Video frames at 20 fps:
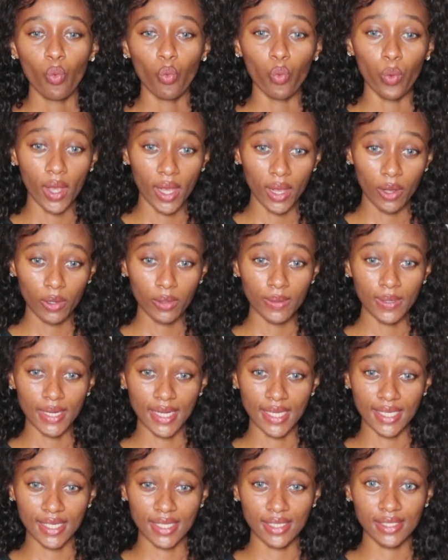Well,
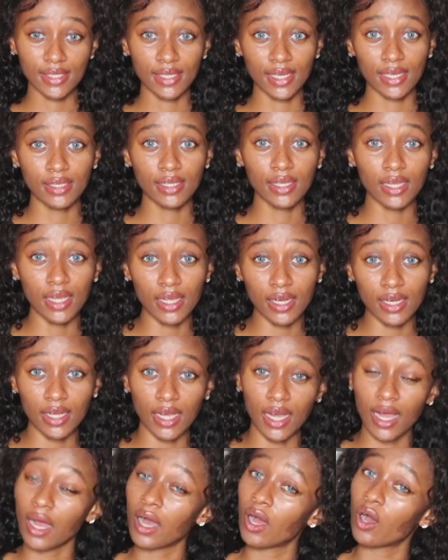like I said
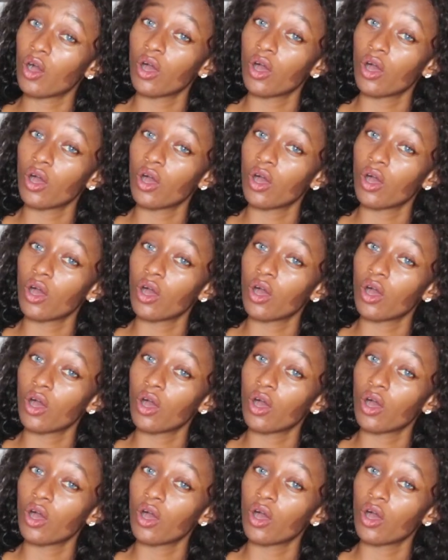earlier,